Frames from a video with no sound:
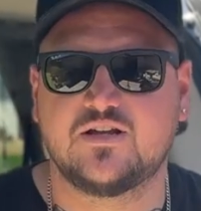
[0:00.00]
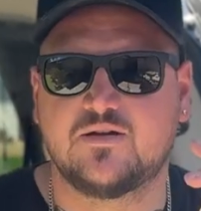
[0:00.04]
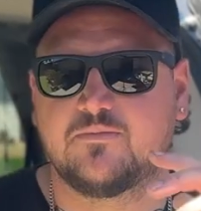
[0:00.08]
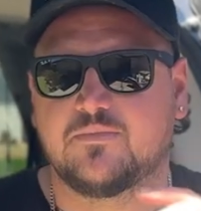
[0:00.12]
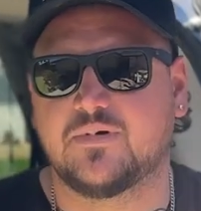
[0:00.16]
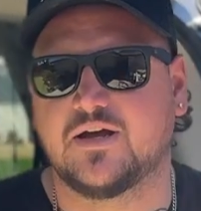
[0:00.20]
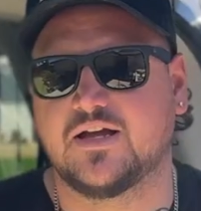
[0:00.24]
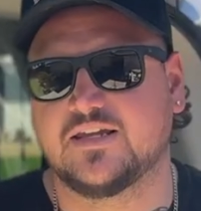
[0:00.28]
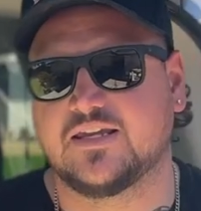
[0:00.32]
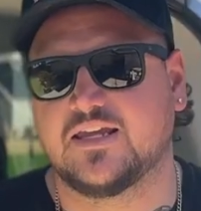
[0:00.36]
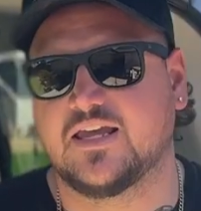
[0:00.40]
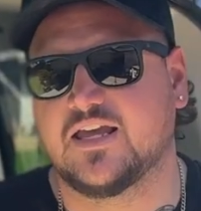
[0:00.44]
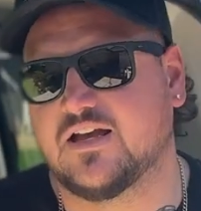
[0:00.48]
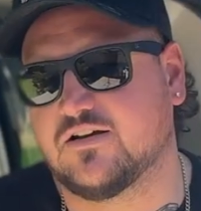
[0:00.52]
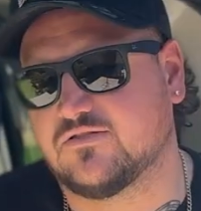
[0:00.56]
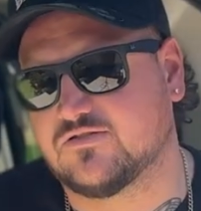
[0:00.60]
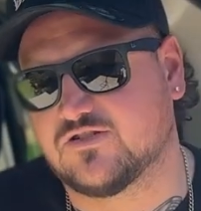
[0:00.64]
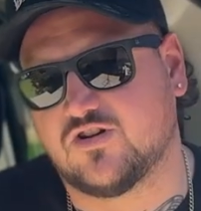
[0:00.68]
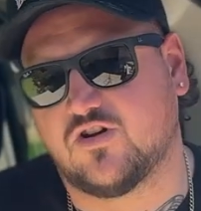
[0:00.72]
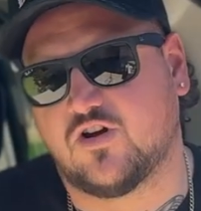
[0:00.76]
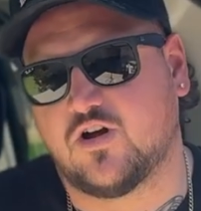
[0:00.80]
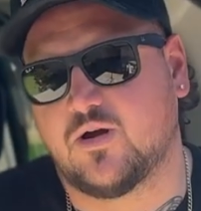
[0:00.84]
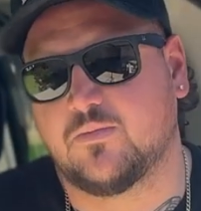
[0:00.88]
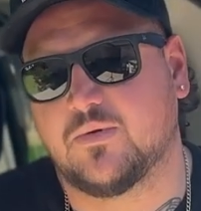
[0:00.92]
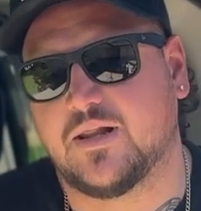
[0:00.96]
But yeah, I'll
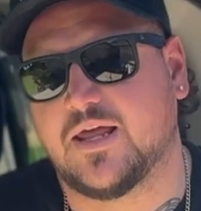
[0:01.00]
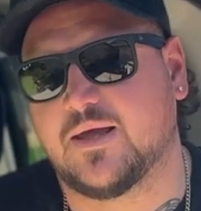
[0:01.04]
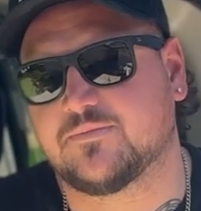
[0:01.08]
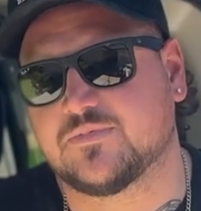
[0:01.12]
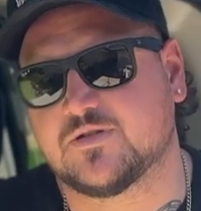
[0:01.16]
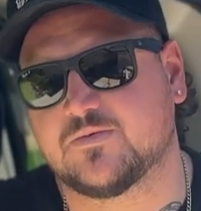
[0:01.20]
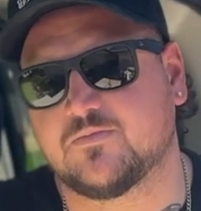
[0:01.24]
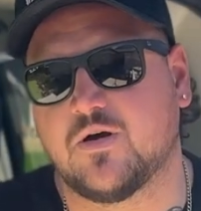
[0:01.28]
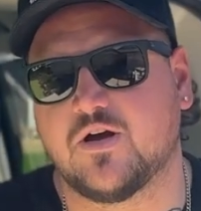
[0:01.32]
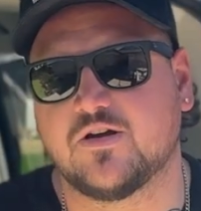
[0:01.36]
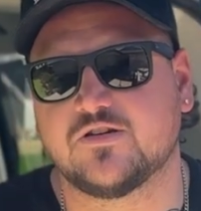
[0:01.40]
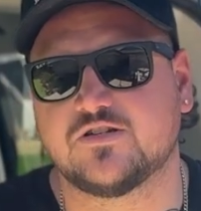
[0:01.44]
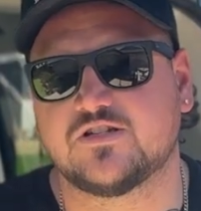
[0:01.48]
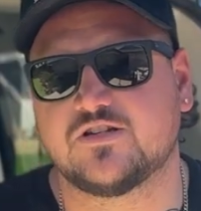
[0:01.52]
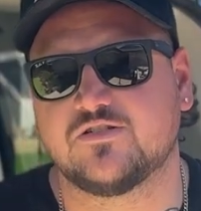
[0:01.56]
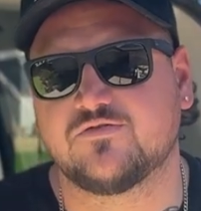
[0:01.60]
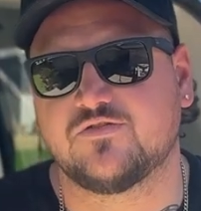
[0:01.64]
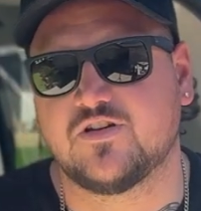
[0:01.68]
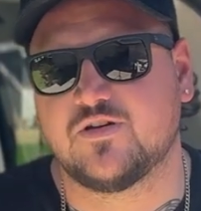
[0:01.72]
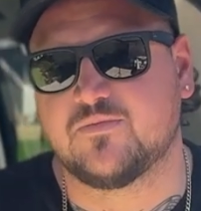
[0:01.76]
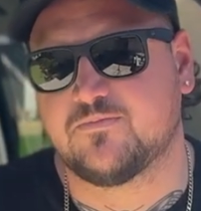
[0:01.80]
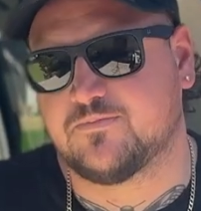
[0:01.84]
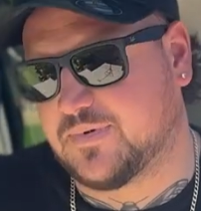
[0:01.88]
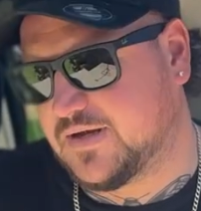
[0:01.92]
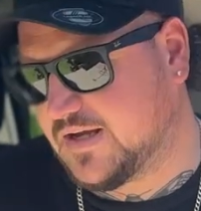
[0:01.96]
time lapse most of
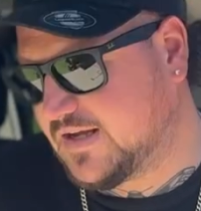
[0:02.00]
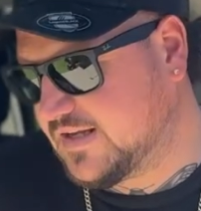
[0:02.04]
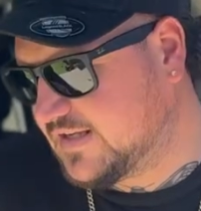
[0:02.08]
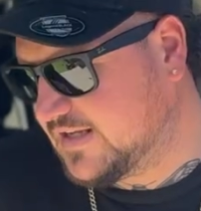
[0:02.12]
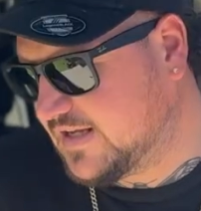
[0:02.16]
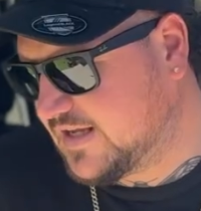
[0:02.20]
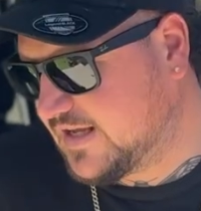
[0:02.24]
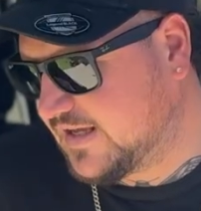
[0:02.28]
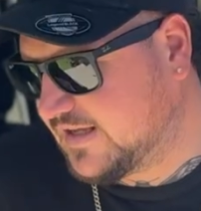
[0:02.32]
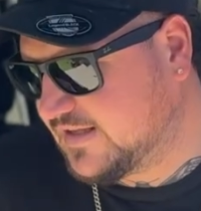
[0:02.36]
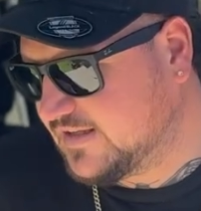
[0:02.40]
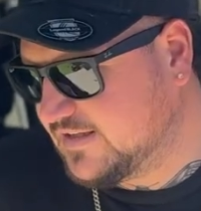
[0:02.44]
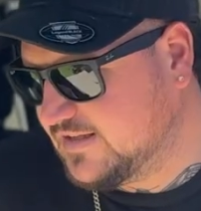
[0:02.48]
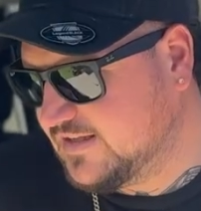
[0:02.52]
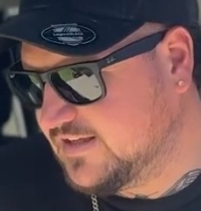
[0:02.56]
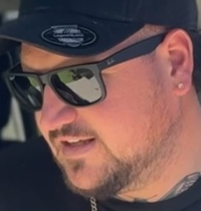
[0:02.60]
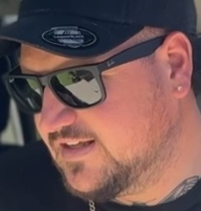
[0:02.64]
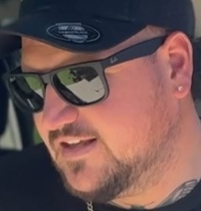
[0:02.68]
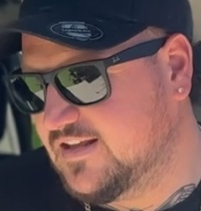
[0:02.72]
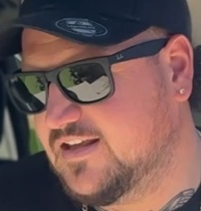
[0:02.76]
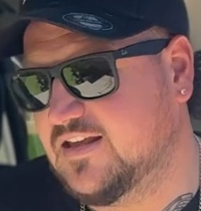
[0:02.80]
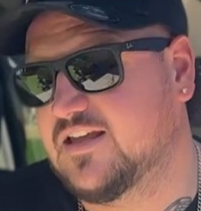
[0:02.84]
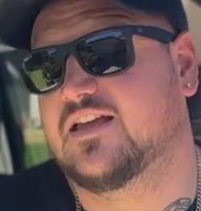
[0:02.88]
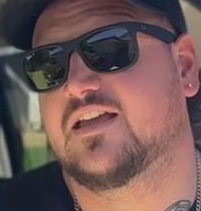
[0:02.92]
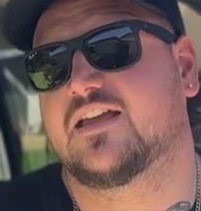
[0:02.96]
it. But yeah,
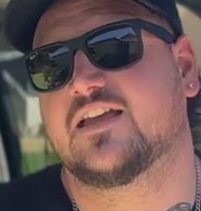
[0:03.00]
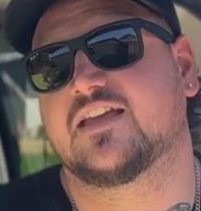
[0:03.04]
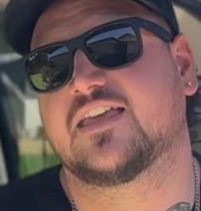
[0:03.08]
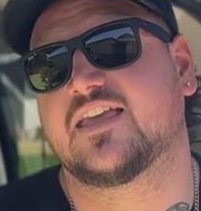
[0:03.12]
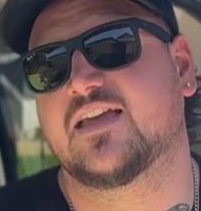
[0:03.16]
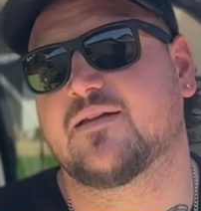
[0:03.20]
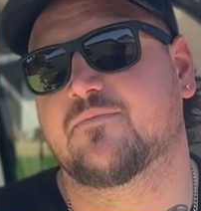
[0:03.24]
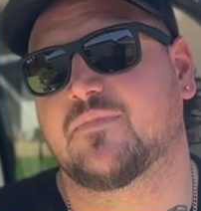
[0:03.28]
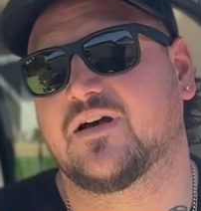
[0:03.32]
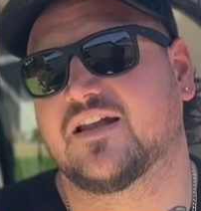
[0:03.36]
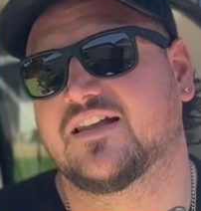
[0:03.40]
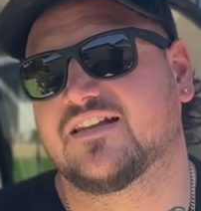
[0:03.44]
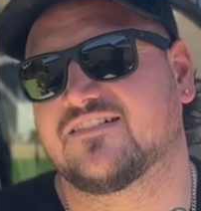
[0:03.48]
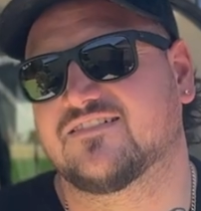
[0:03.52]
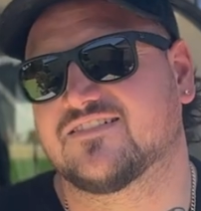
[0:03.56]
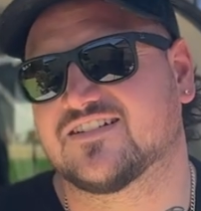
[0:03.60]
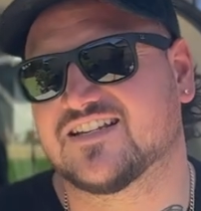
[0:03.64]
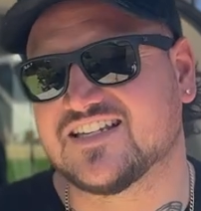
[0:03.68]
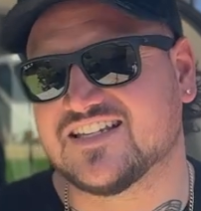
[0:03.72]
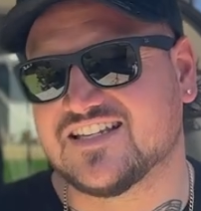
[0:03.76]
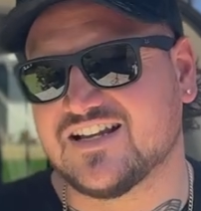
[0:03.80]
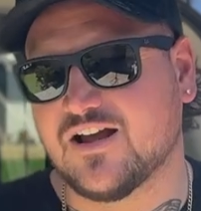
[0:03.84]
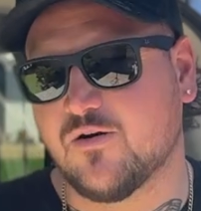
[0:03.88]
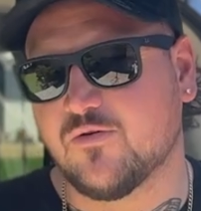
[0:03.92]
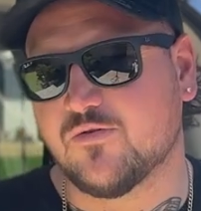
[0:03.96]
get my little
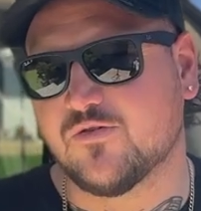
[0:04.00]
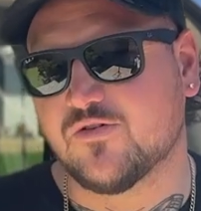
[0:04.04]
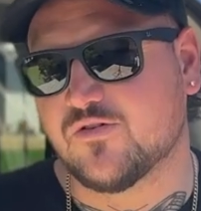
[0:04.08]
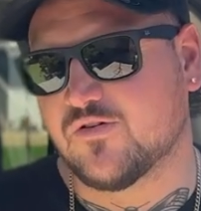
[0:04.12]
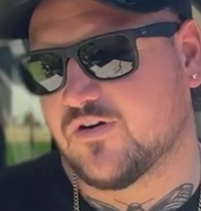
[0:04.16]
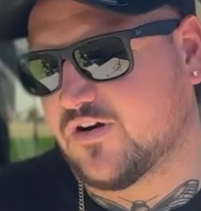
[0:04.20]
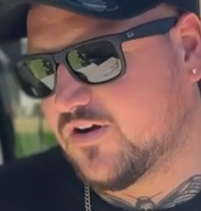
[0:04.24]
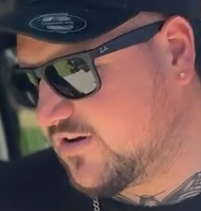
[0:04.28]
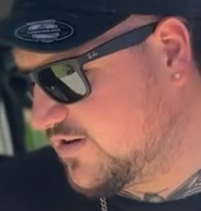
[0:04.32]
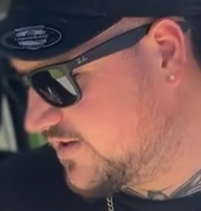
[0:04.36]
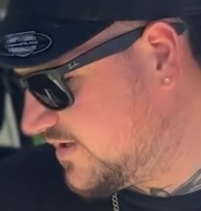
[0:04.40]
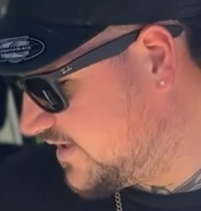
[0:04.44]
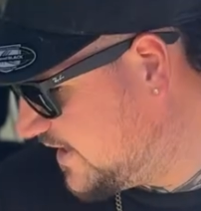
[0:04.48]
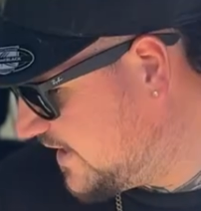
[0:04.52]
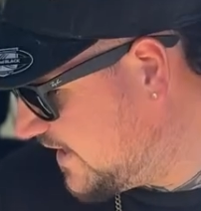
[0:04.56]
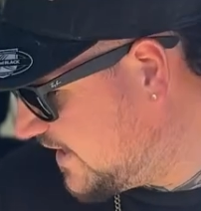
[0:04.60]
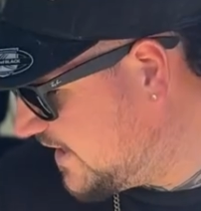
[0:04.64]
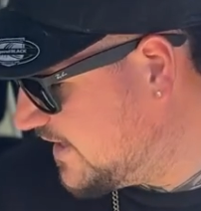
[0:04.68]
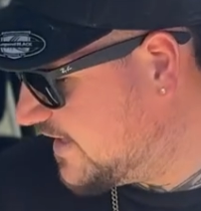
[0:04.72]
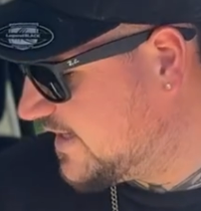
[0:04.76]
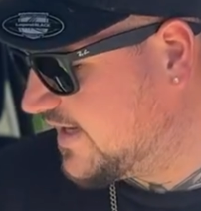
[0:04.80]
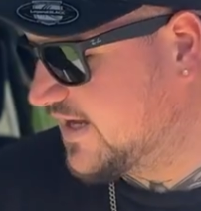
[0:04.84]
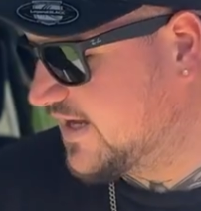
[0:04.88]
solder on and